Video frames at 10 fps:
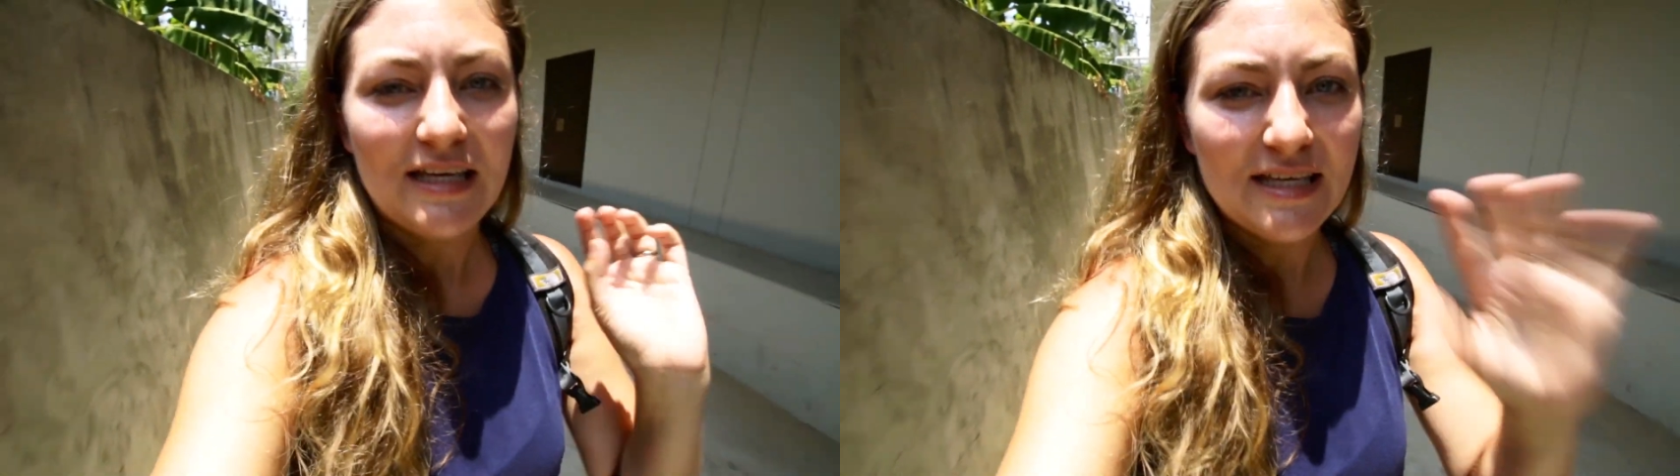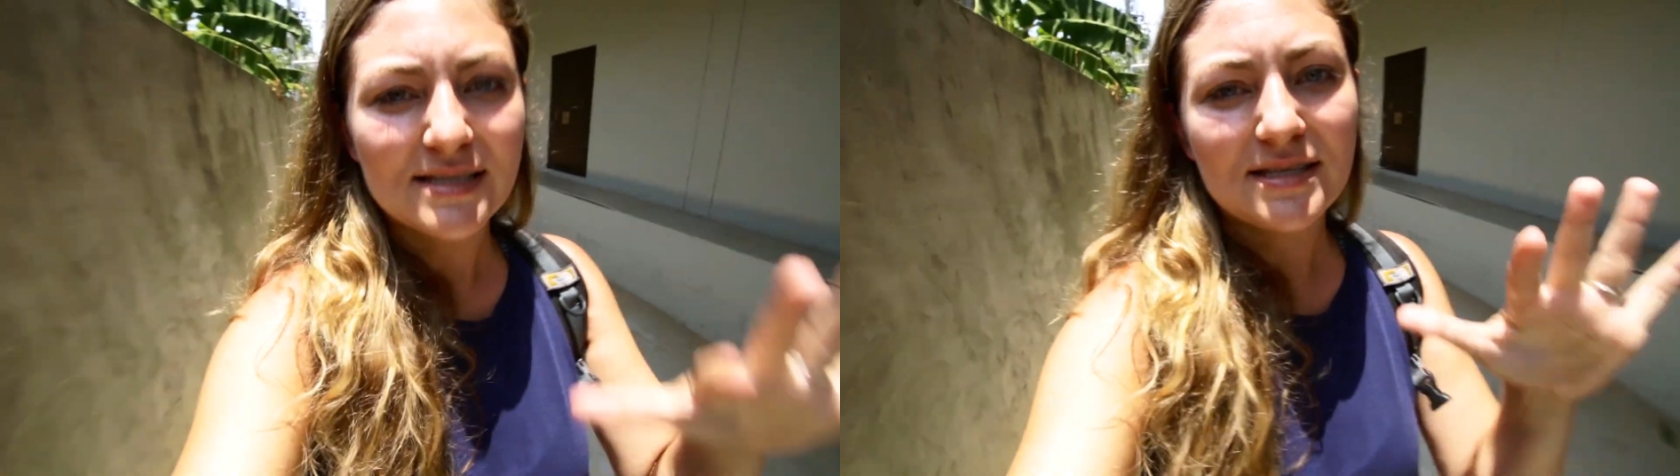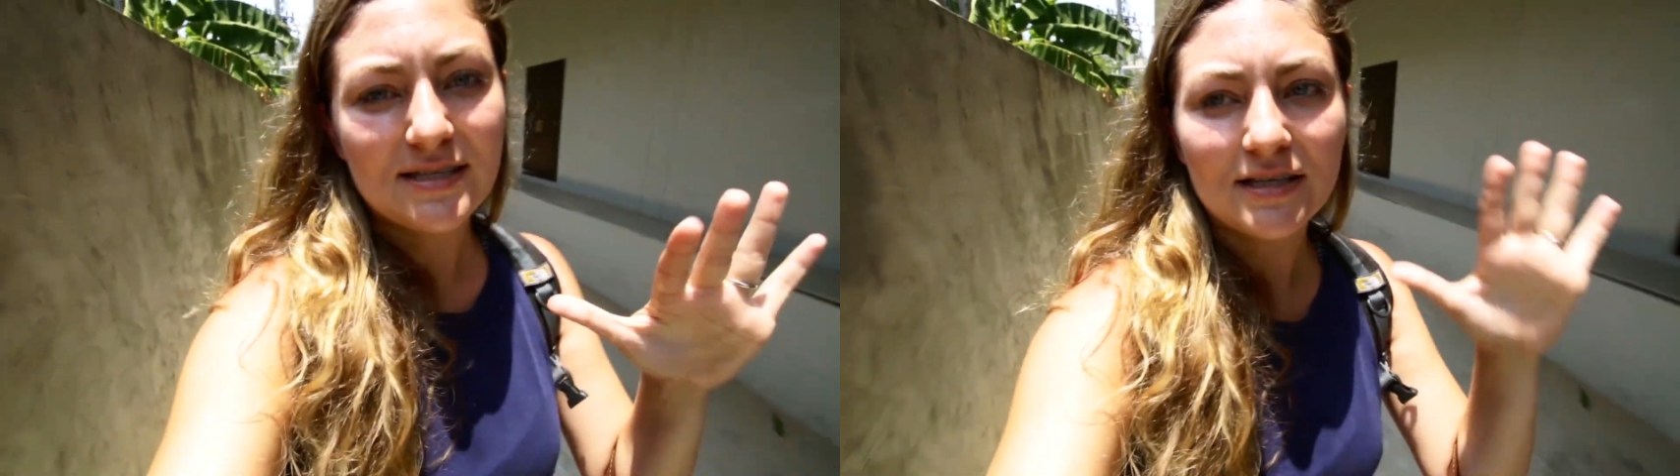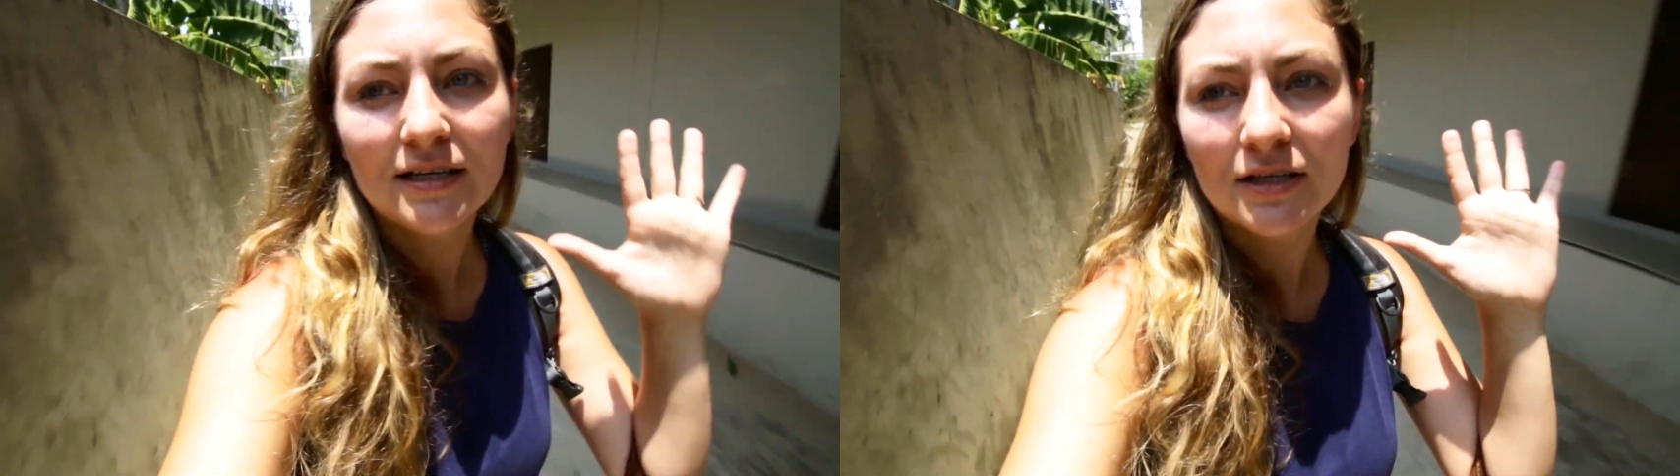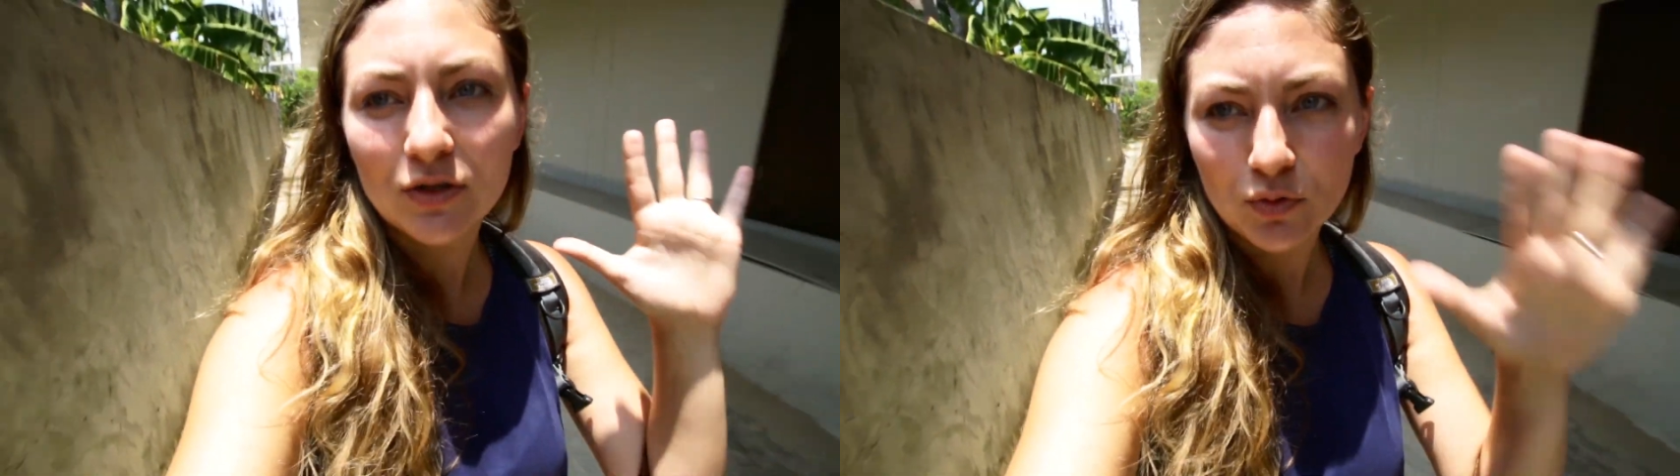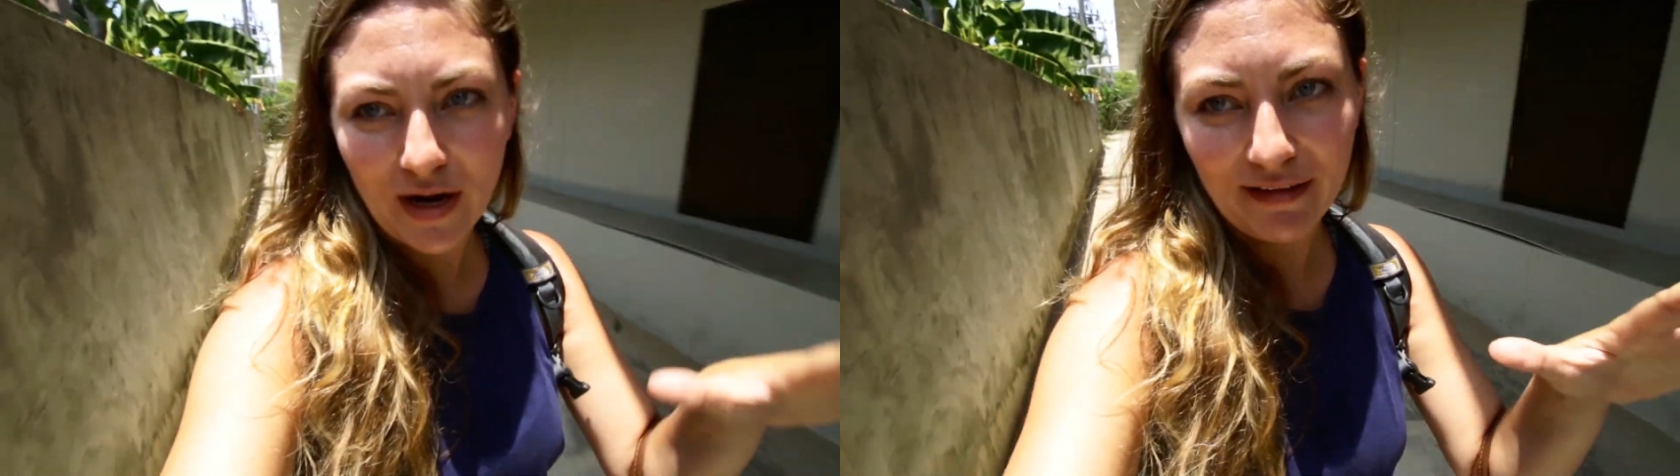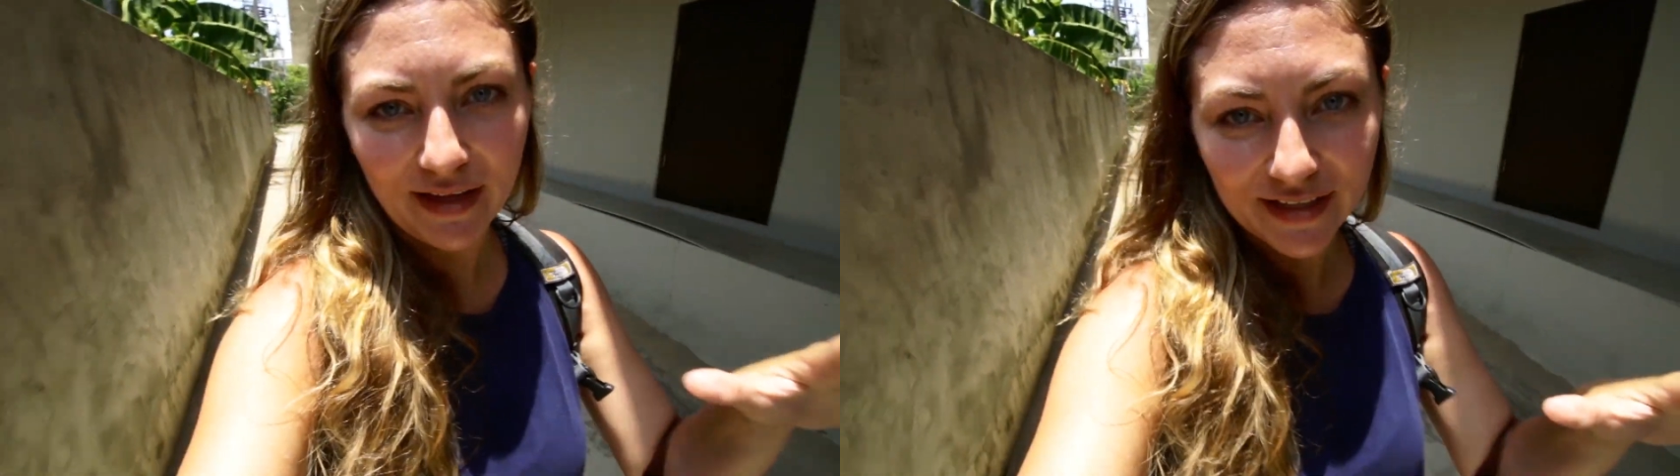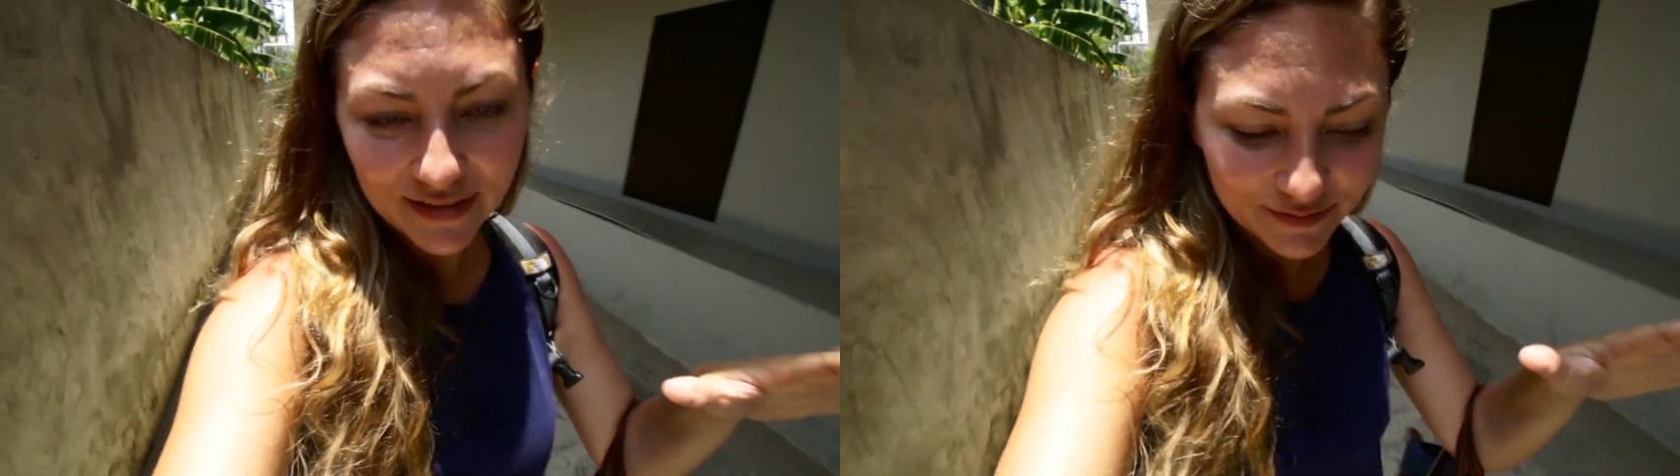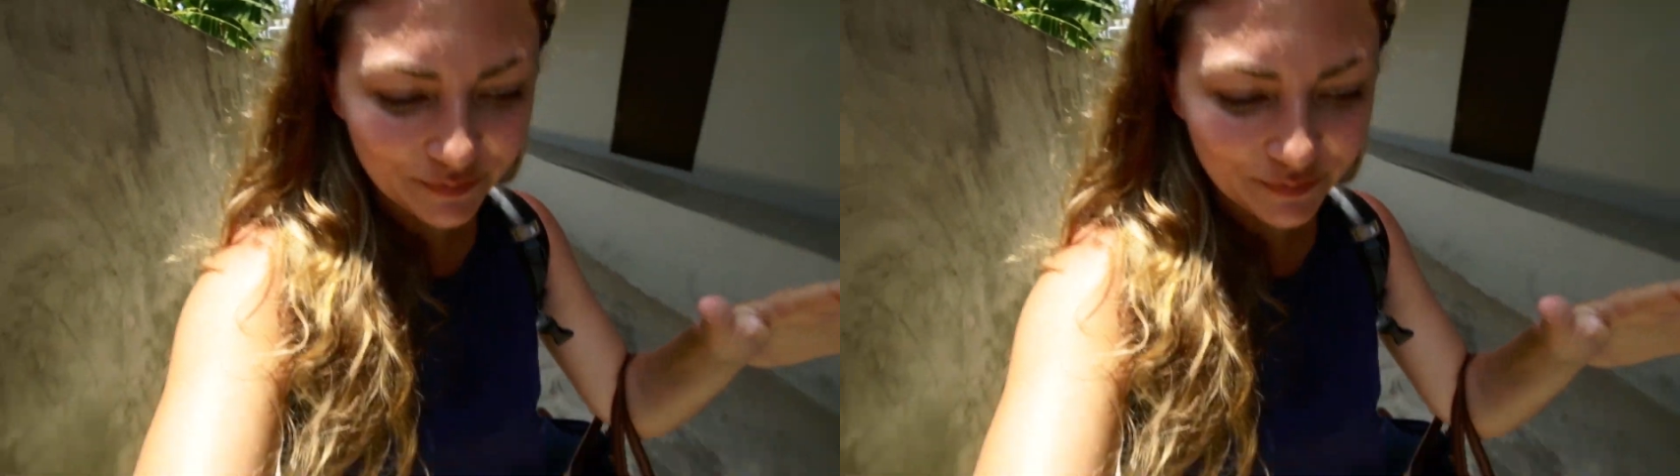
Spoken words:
East Railay.